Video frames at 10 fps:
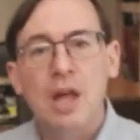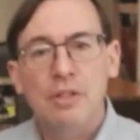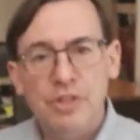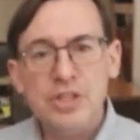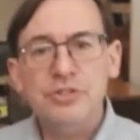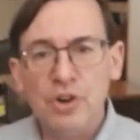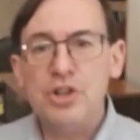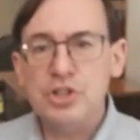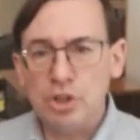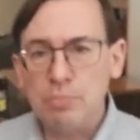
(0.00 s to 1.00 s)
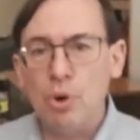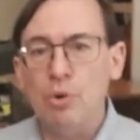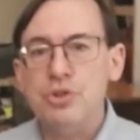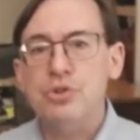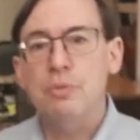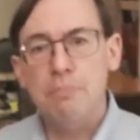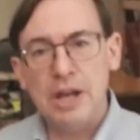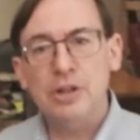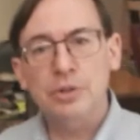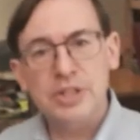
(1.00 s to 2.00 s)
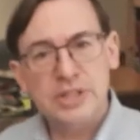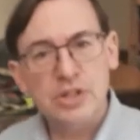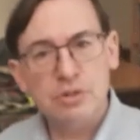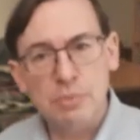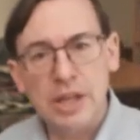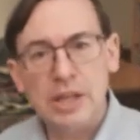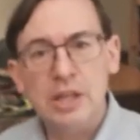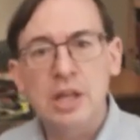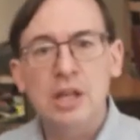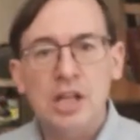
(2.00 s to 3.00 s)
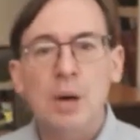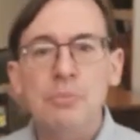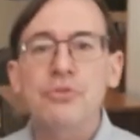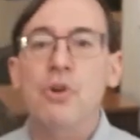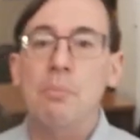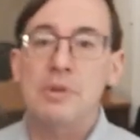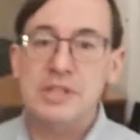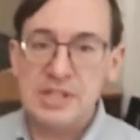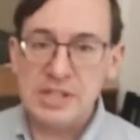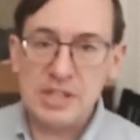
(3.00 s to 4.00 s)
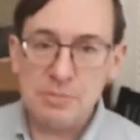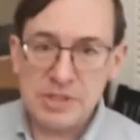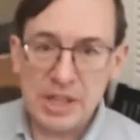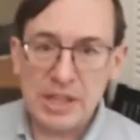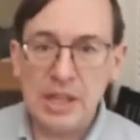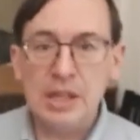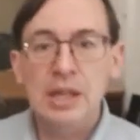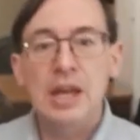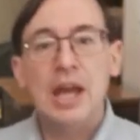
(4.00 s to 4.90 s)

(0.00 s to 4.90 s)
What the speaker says: This functional approach to medical decision-making comes from systems thinking